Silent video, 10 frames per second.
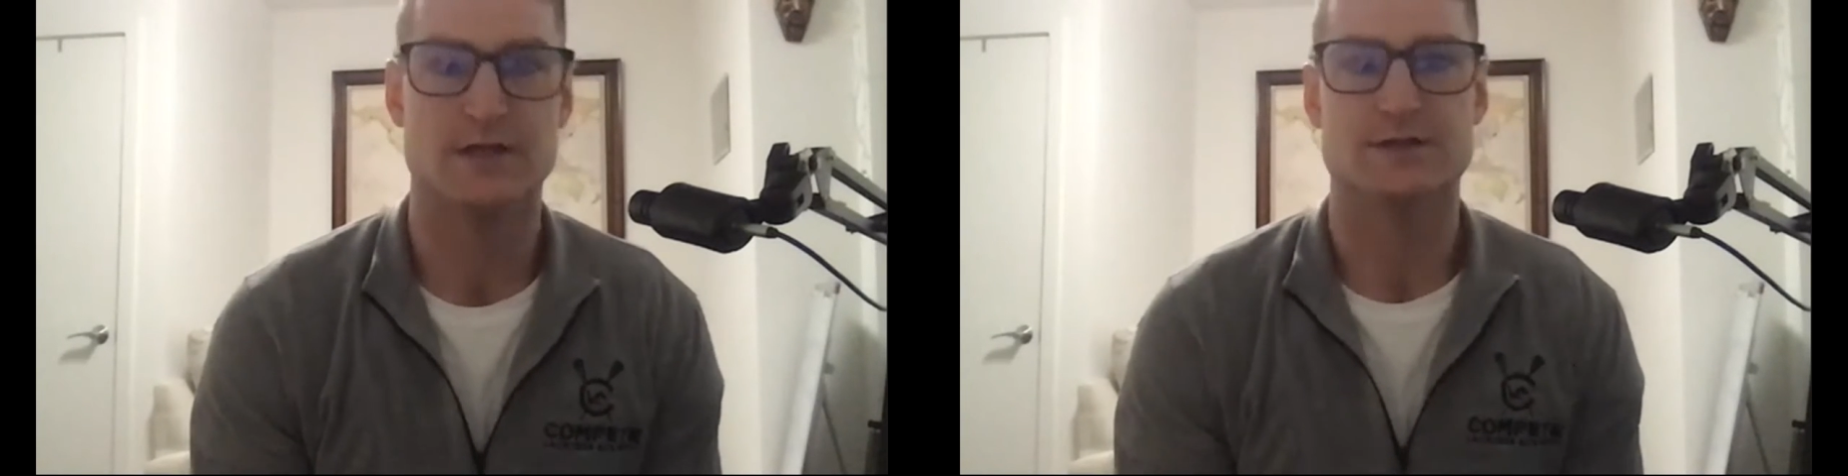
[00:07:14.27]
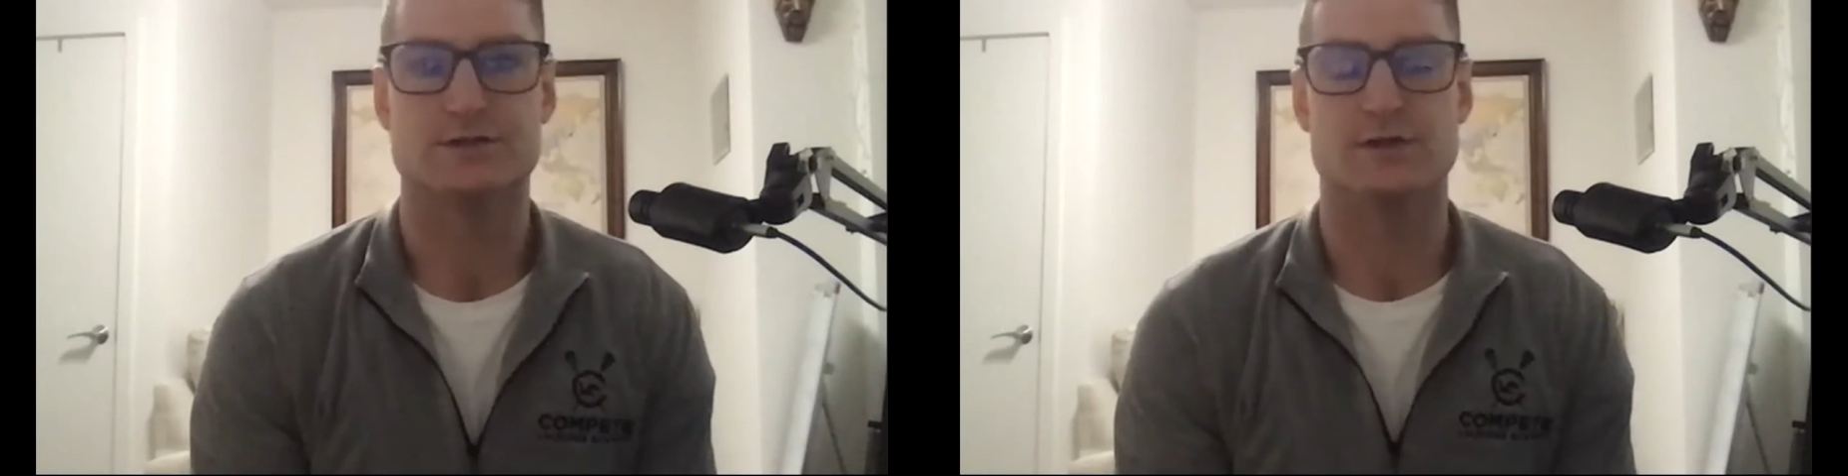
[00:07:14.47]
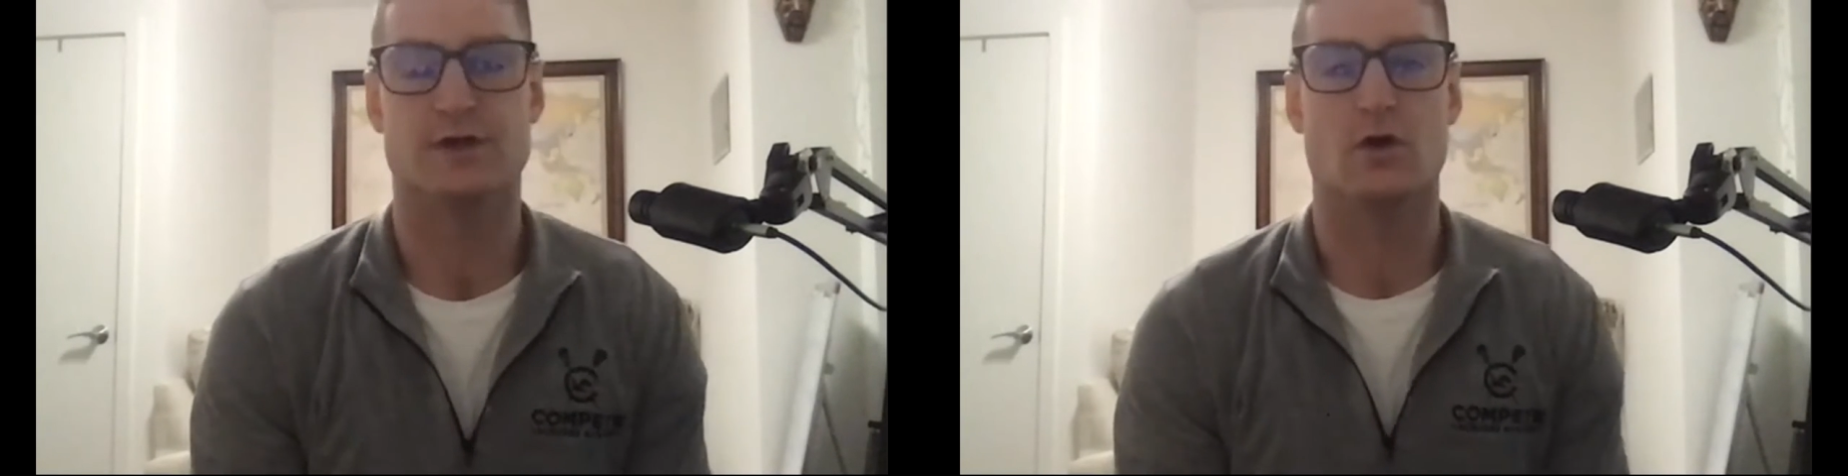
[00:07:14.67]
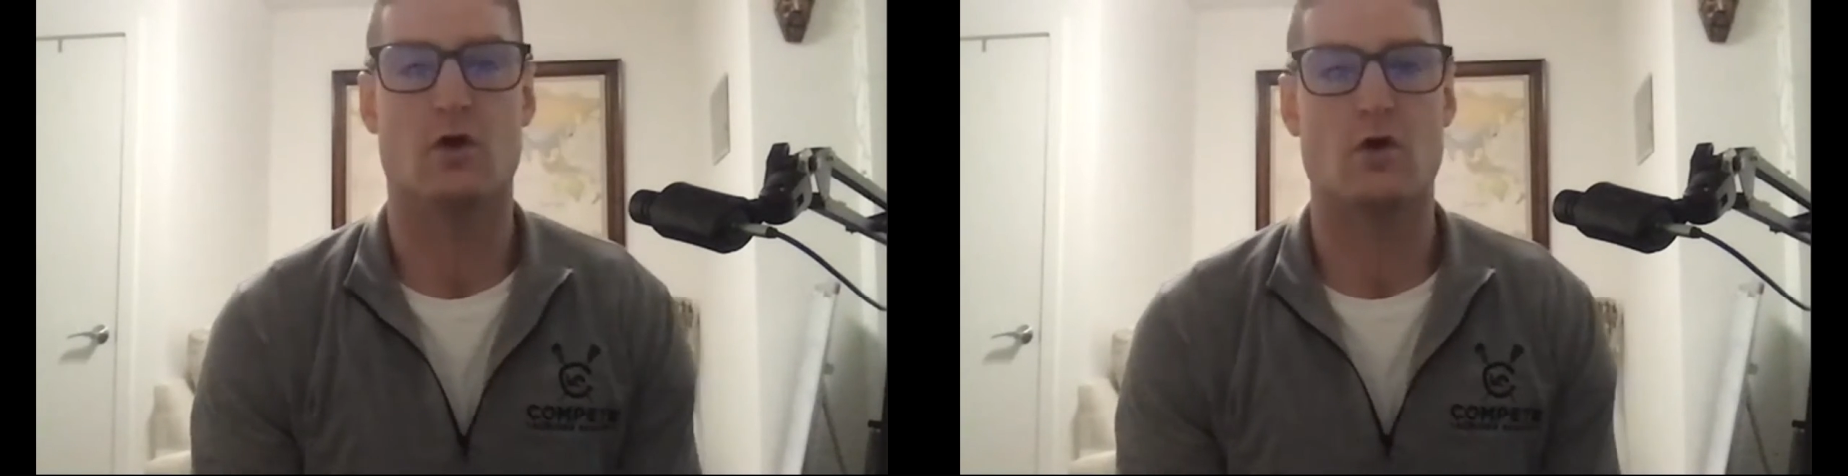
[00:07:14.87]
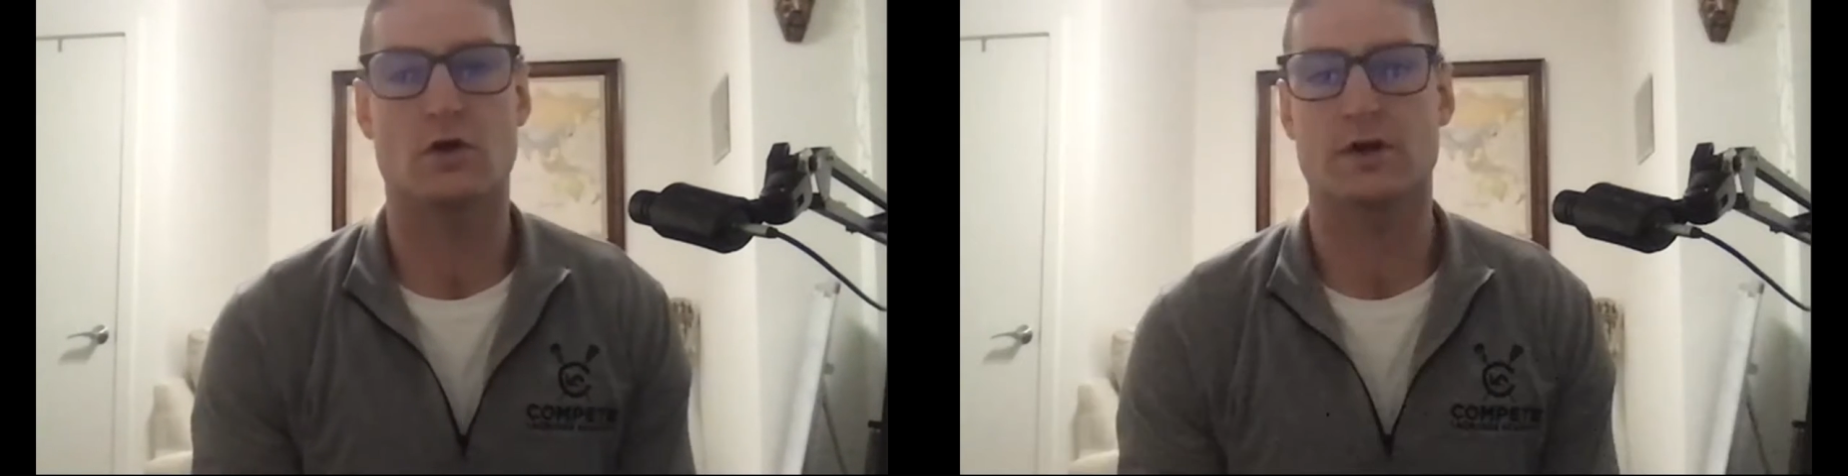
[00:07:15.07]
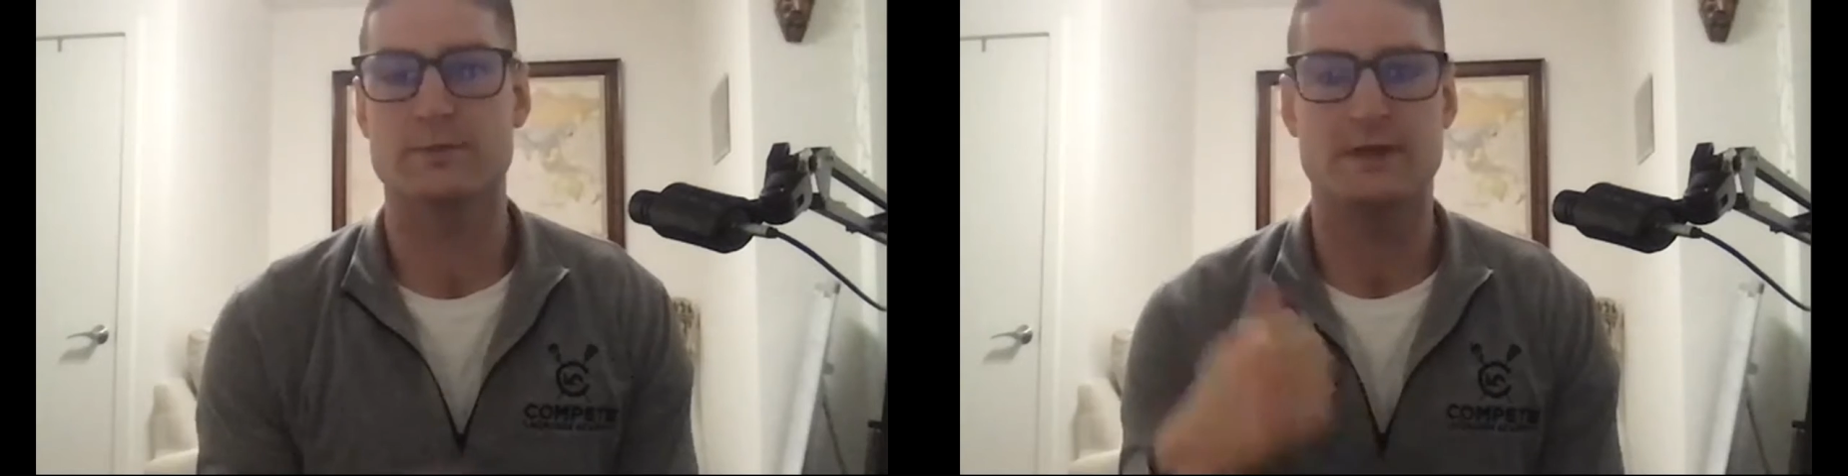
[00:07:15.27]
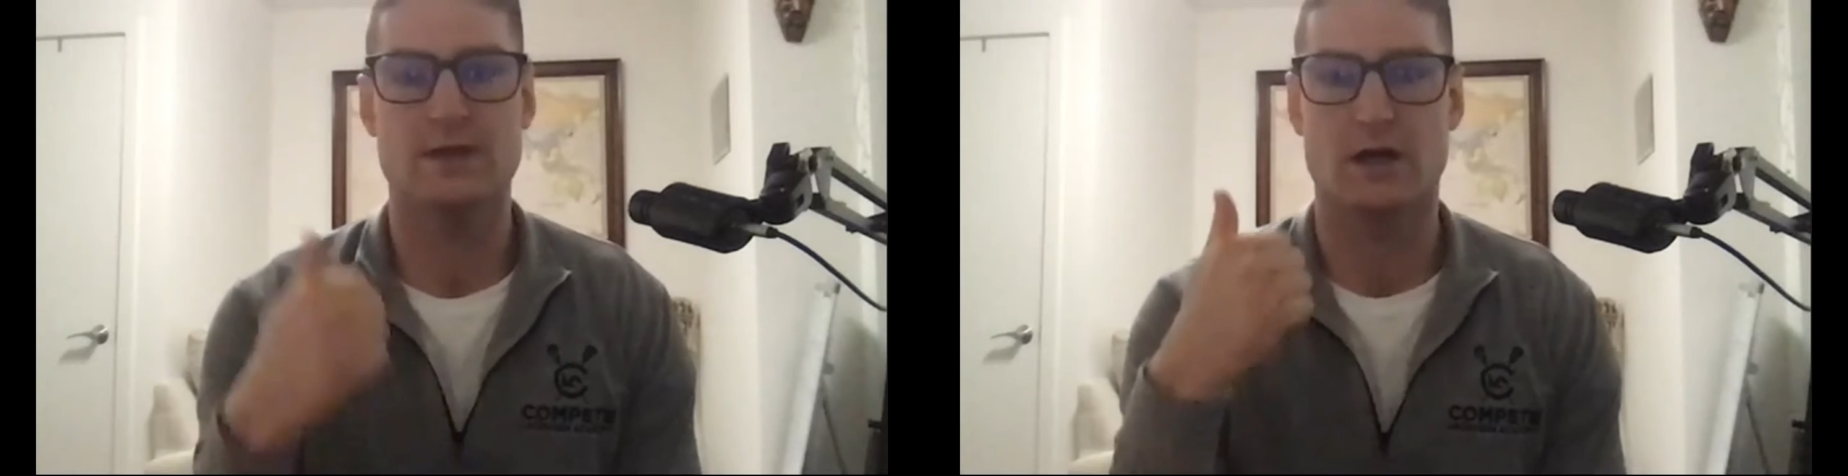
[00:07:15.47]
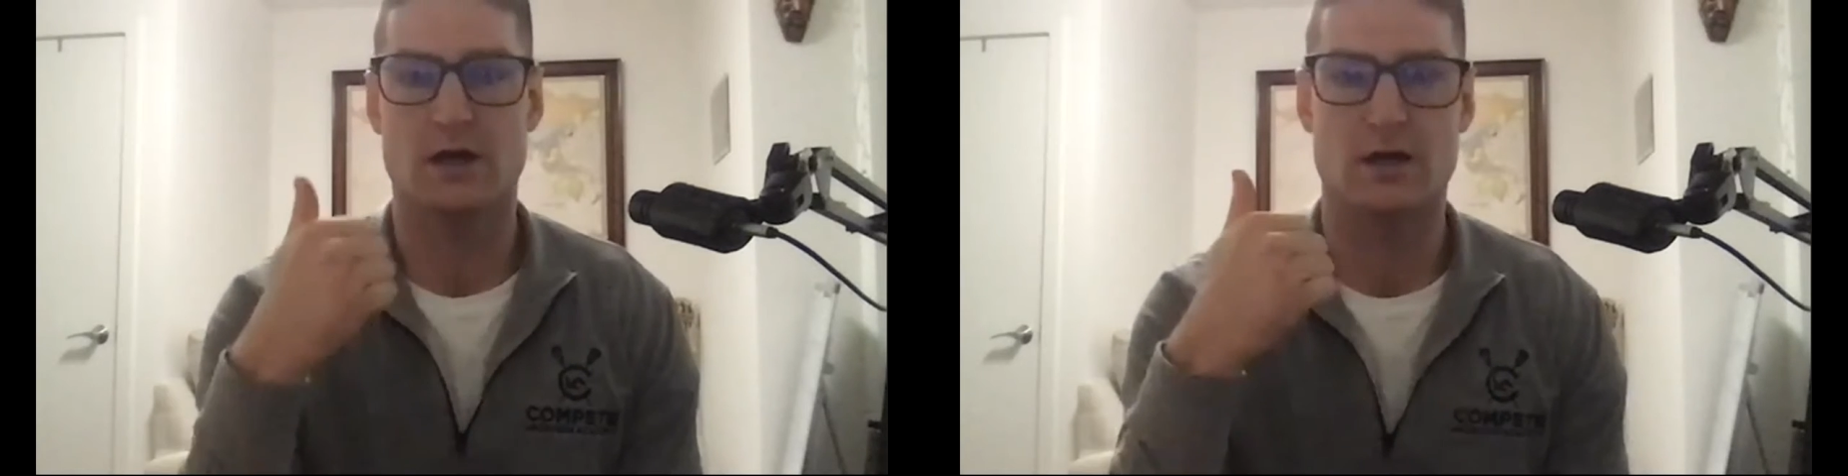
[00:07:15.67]
So they're all going to be
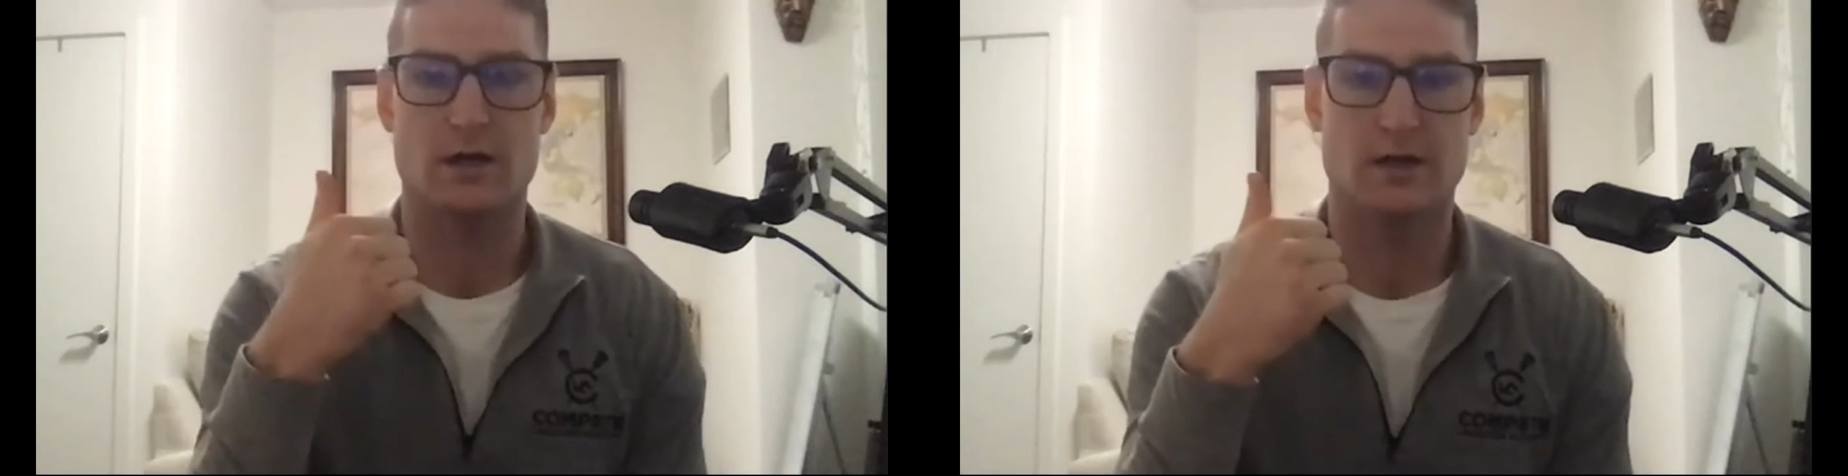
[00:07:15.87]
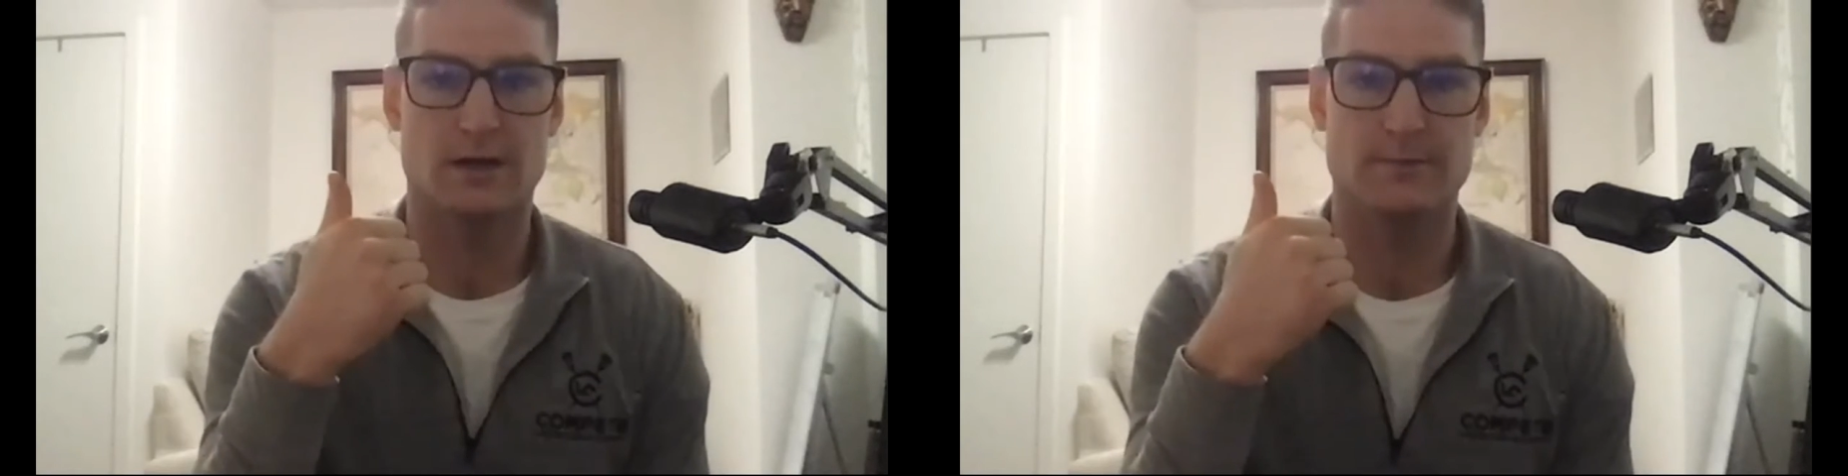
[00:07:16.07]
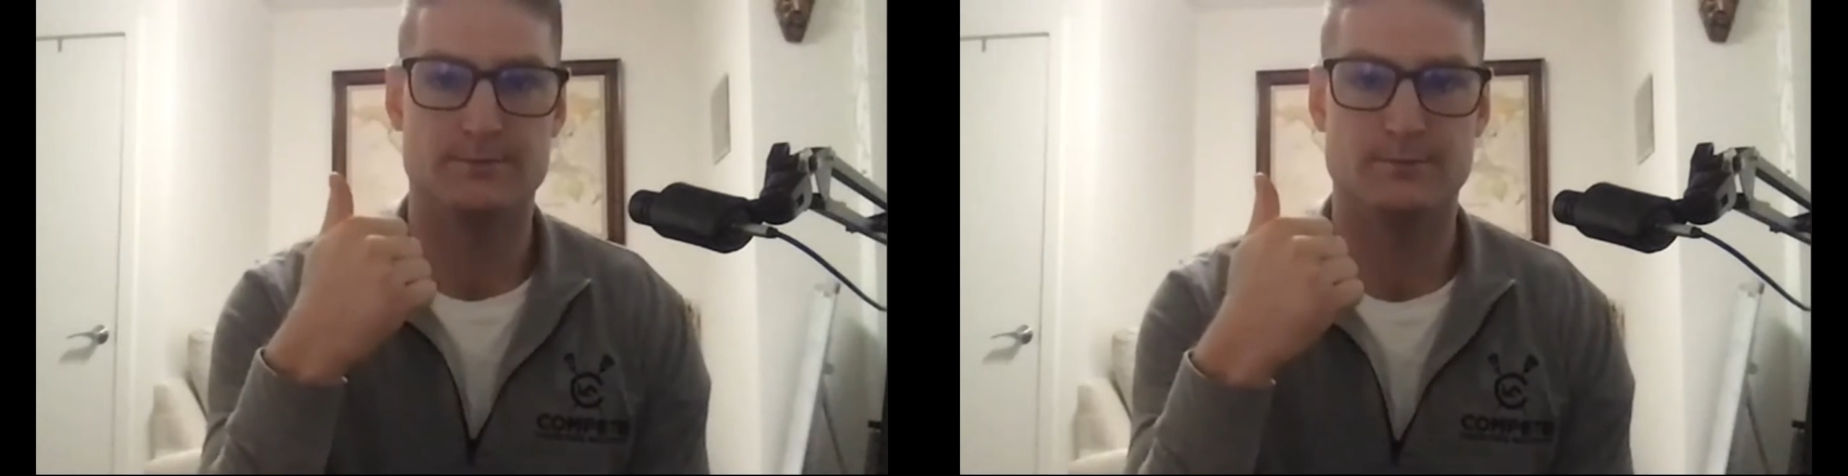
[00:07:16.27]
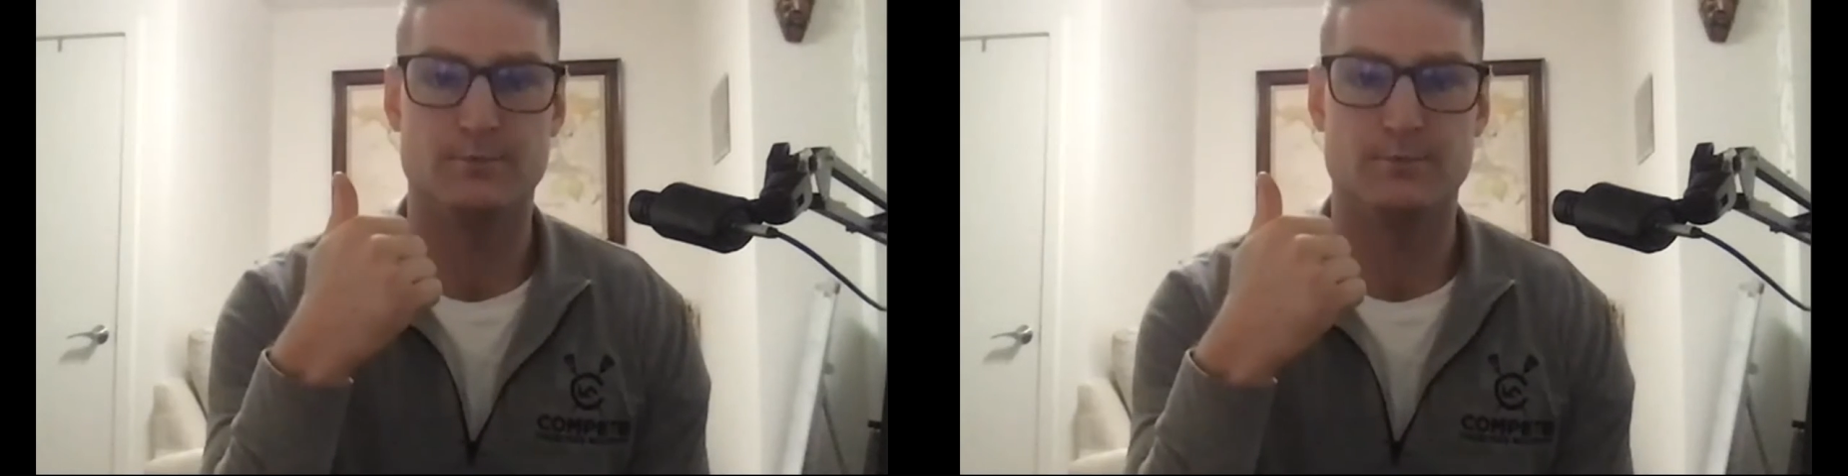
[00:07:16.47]
a